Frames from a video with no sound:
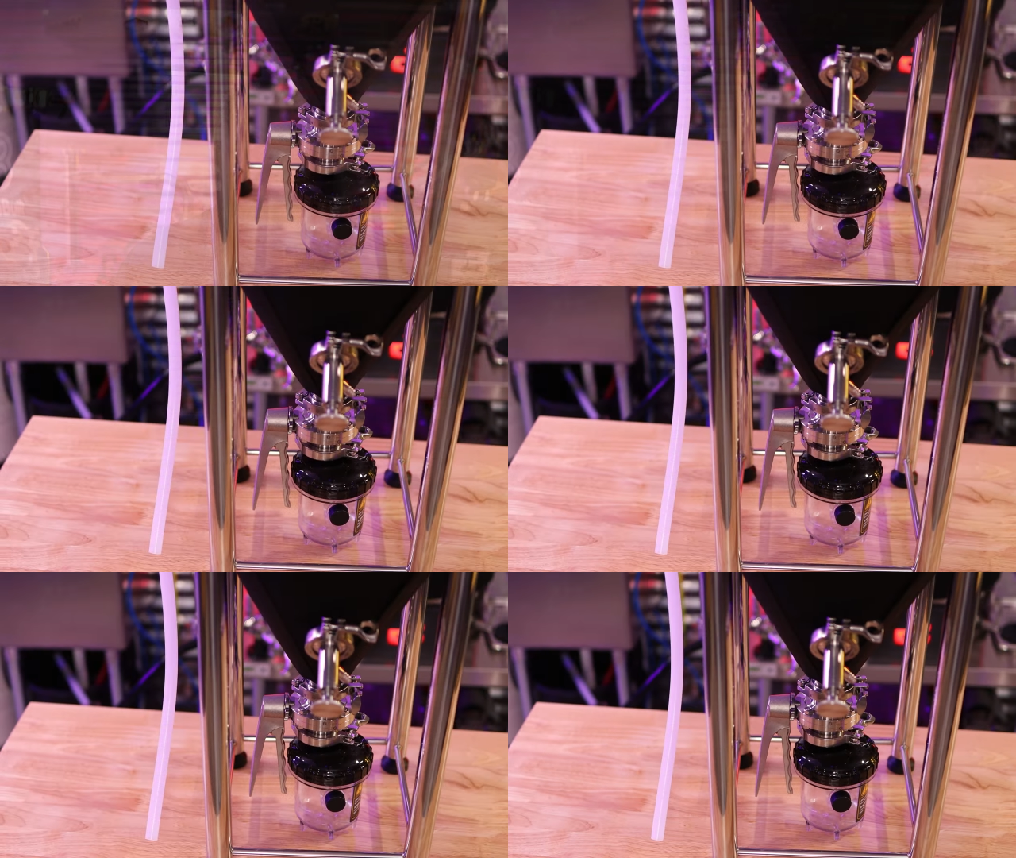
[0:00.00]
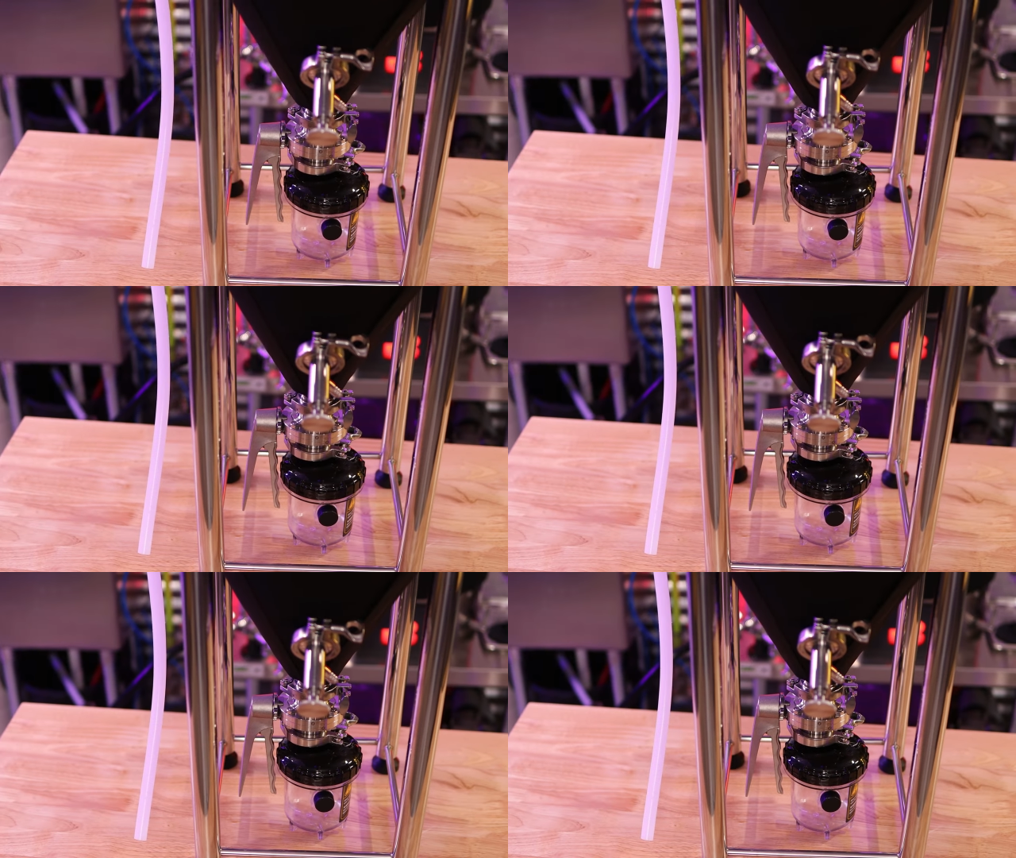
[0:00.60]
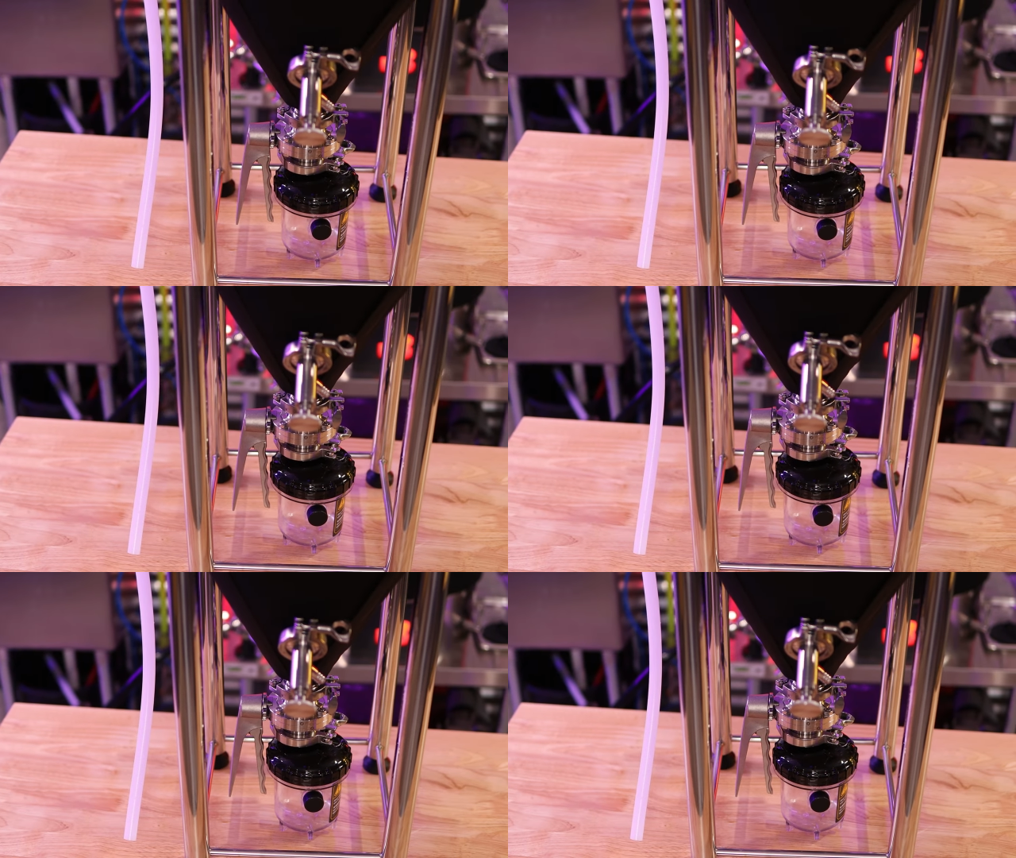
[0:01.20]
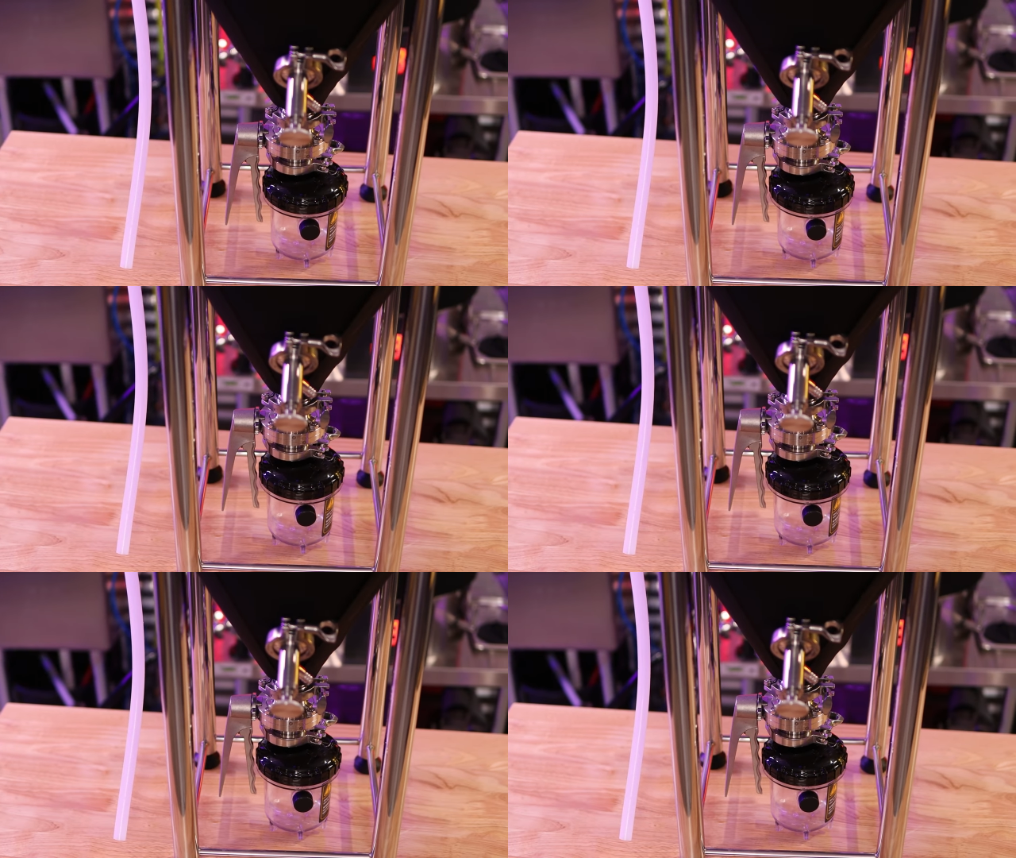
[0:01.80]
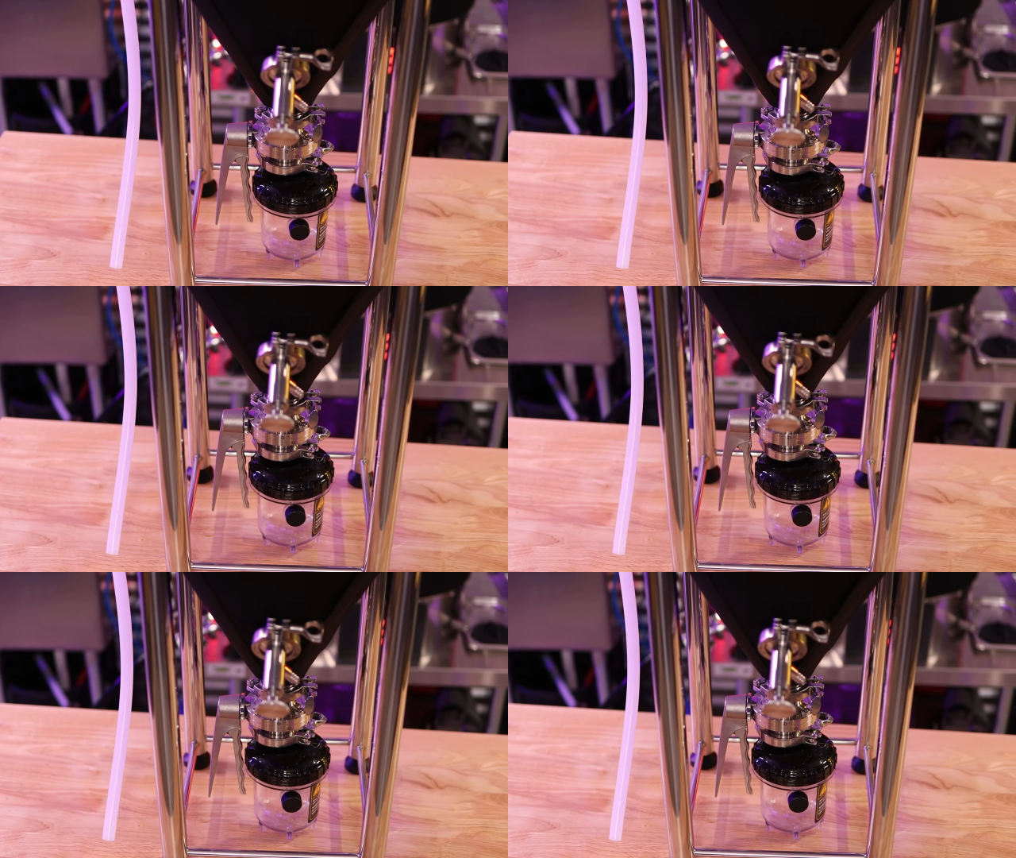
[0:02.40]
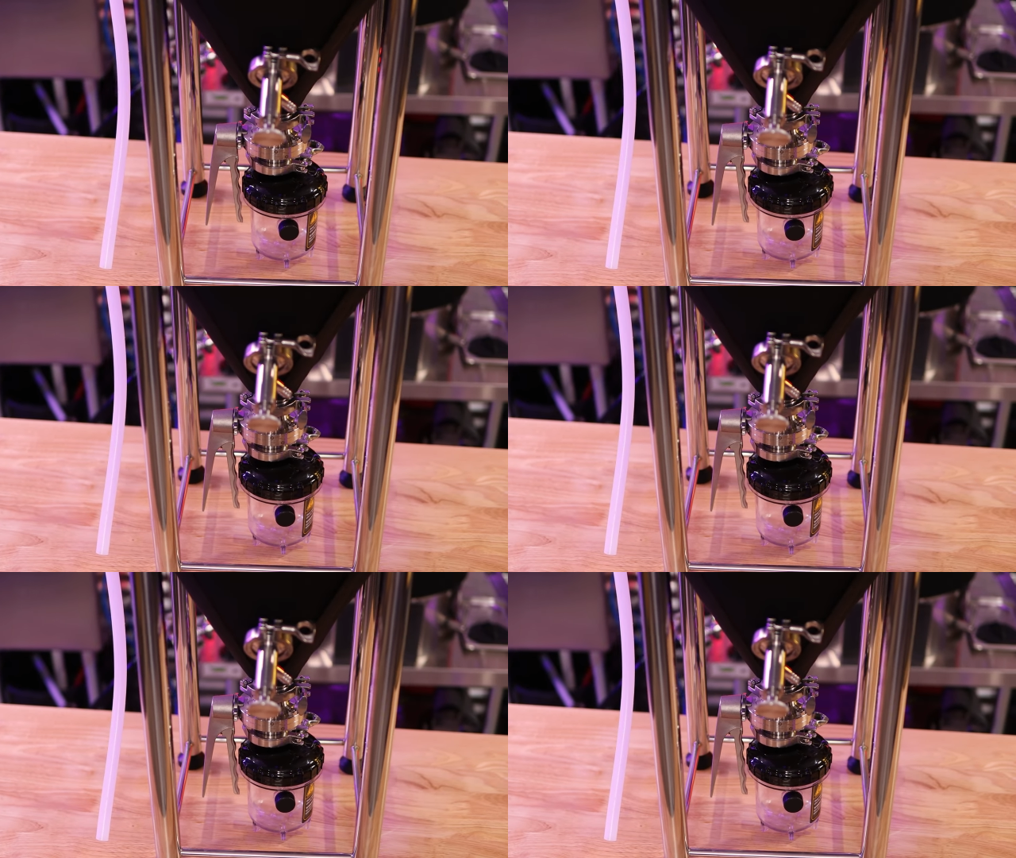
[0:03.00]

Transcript: [unreadable: no face in view]